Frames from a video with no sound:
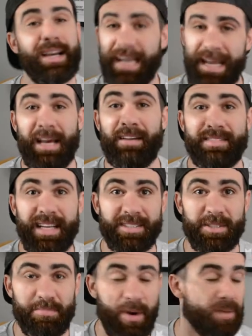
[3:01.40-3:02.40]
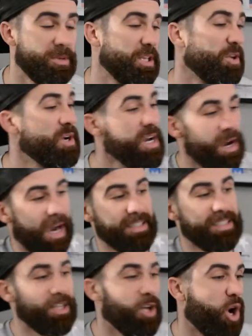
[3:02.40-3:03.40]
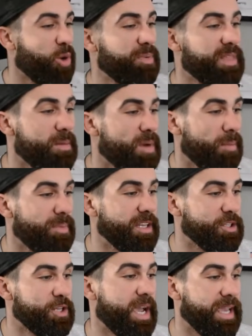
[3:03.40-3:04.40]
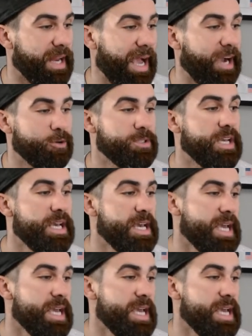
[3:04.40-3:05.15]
gonna have Texas barbecue. I did open them up and check it out